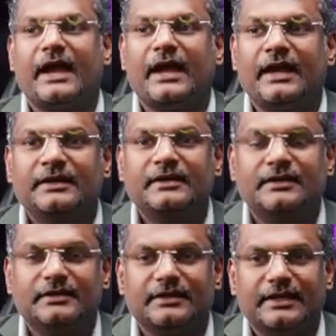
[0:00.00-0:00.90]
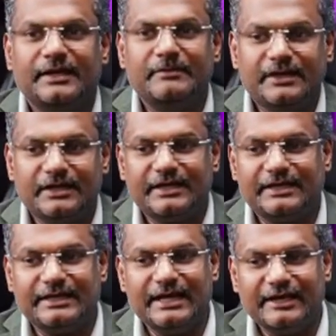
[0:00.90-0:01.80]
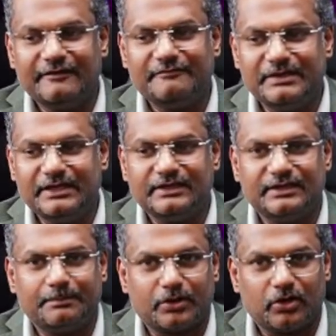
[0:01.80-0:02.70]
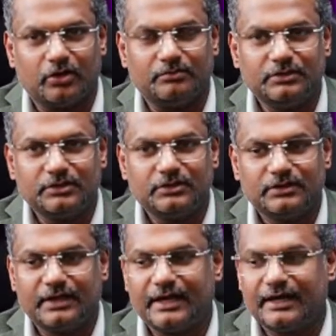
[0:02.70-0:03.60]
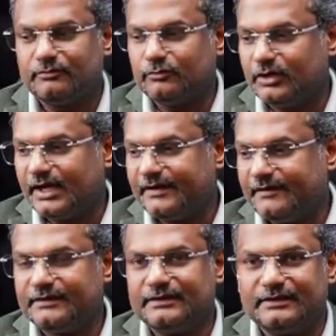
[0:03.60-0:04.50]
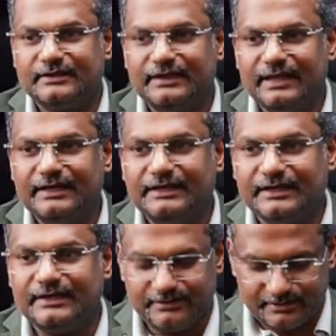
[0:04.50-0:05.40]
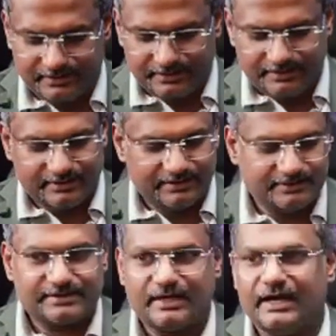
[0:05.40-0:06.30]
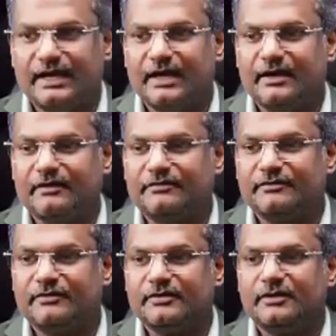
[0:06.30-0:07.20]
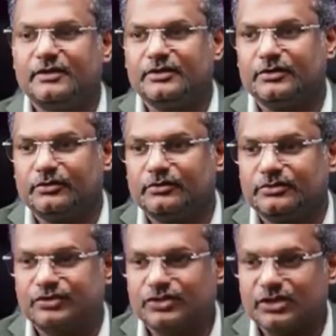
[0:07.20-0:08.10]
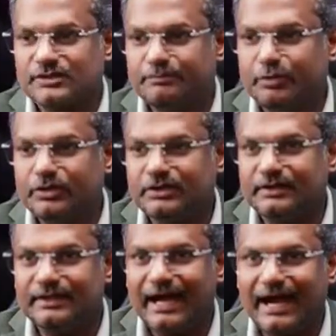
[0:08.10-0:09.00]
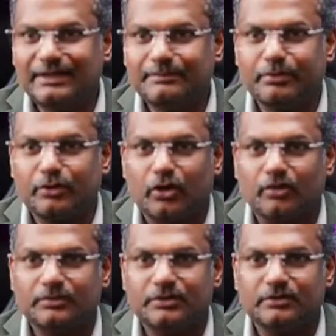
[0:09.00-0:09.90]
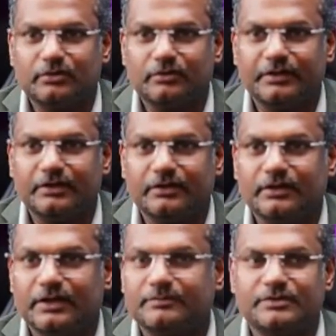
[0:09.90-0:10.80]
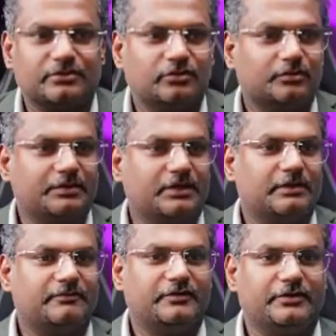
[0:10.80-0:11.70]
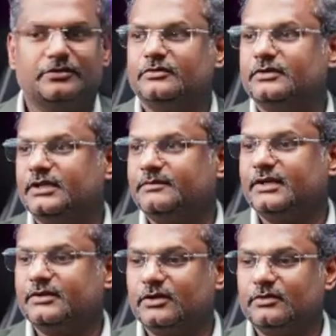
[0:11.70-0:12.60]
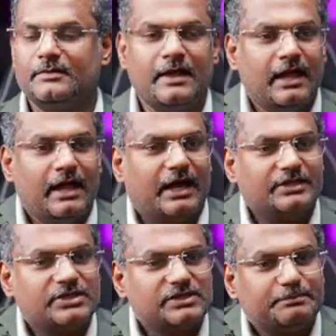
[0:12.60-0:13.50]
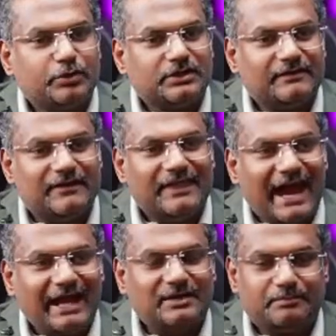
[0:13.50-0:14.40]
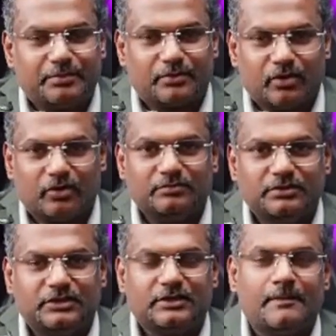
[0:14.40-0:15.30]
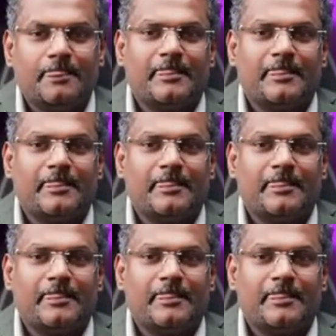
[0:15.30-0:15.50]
And immediately it gave me the prompt. And what I then did is I have, just put that prompt over here, and I'm just going to open it up for you. Yep, there you go. I just put that prompt